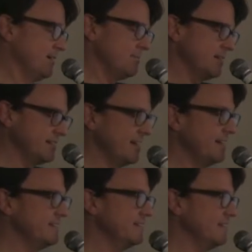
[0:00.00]
But
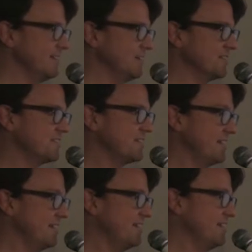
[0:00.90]
again, there's,
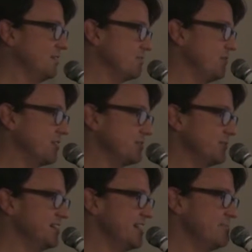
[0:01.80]
uh, there's
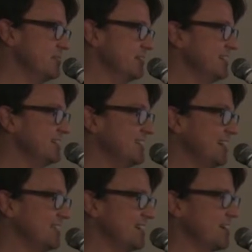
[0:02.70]
plausible deniability that
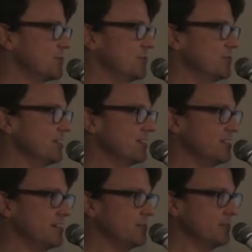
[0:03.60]
that's the actual address
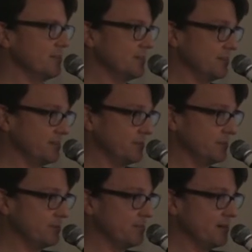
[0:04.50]
associated
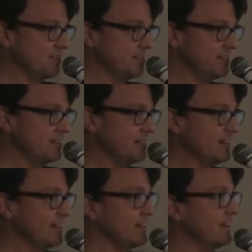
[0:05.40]
with the person.
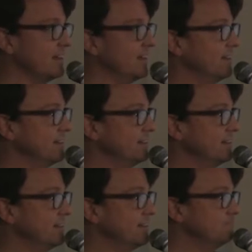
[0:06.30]
And
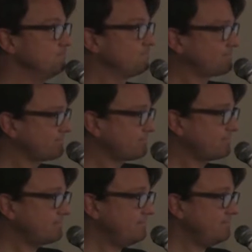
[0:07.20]
uh, so it's
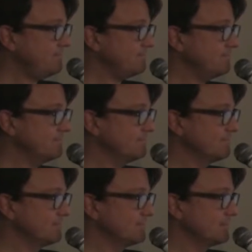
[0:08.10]
just the physical
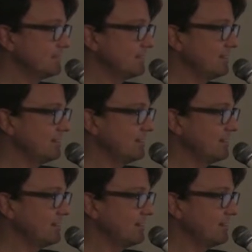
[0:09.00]
address that you show. There's
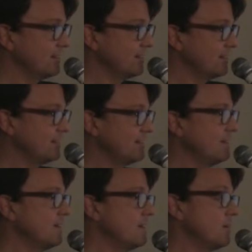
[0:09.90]
no like other.
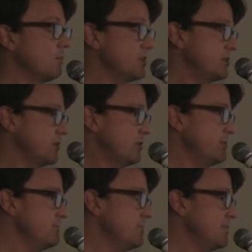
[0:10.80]
Uh... We show a
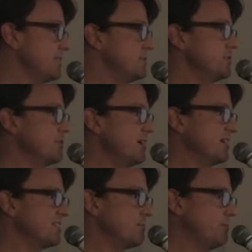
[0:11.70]
bit message
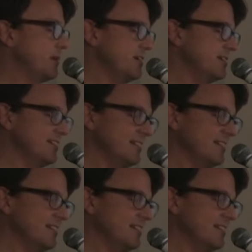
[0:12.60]
address, but